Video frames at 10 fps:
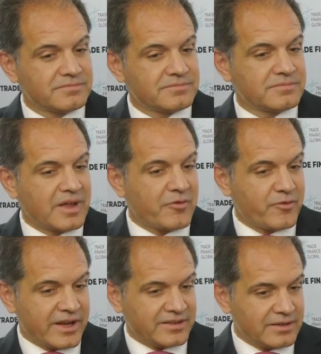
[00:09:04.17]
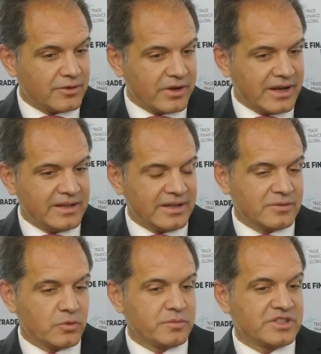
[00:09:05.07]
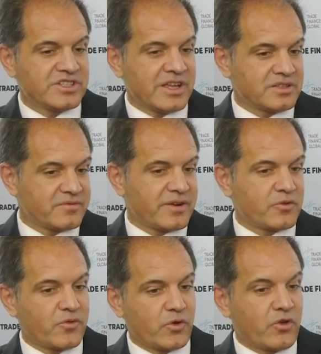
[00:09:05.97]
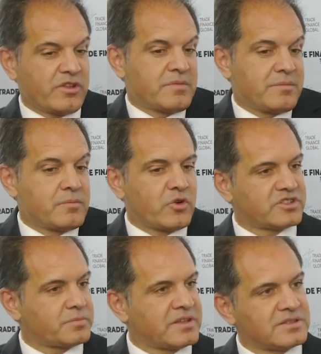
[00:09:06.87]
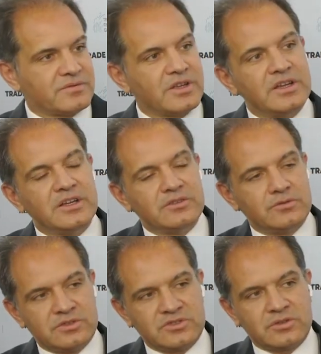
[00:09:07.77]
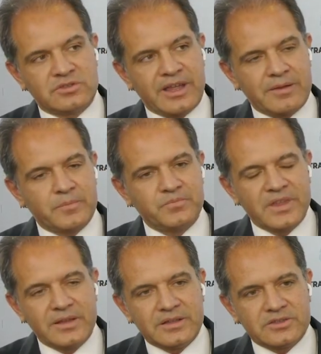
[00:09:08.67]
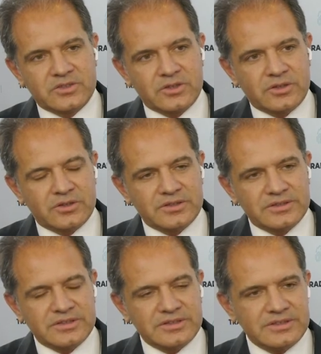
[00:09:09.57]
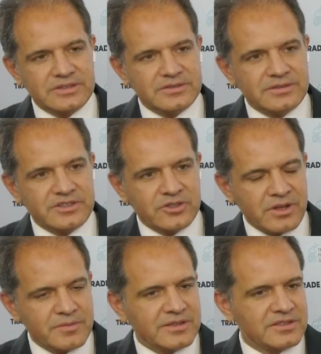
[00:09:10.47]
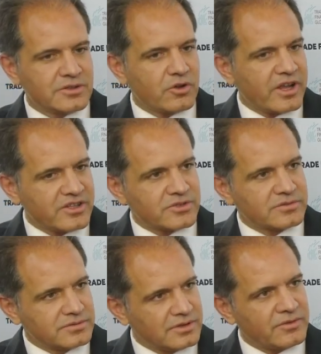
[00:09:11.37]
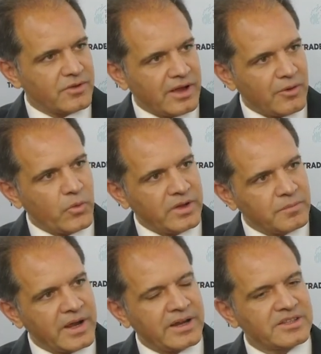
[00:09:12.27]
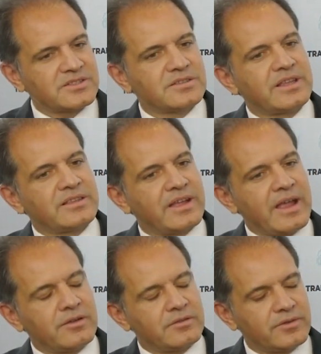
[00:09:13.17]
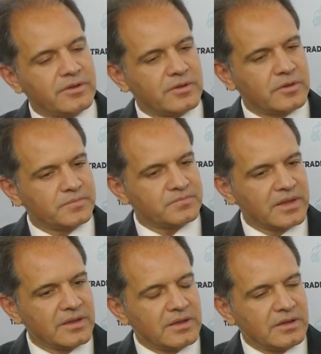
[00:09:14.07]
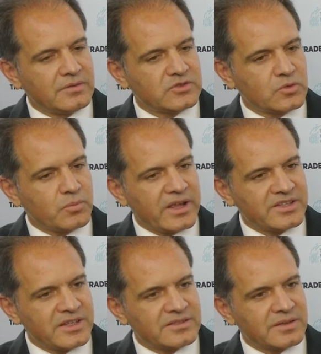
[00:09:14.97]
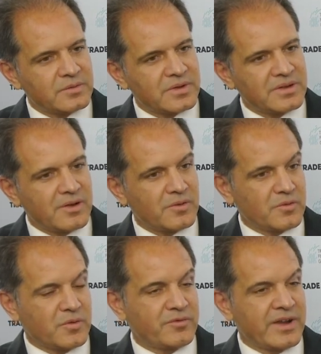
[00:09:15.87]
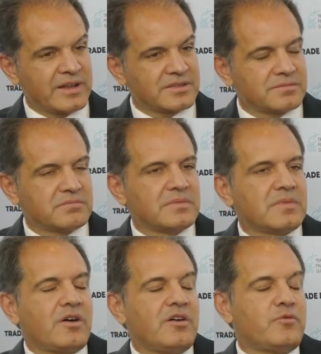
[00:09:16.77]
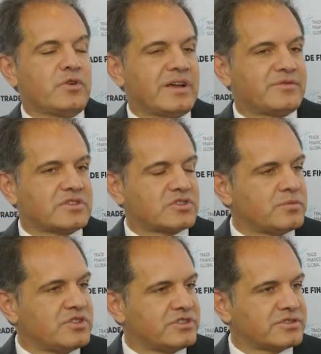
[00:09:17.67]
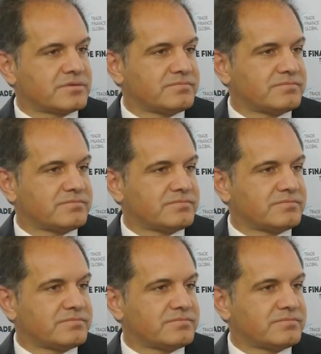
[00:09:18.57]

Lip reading: affected locally and will be changed for other, maybe more expensive during some time. So there is going to be a dislocation of how we manage that kind of supply chains and how we finance. Hopefully, after some years,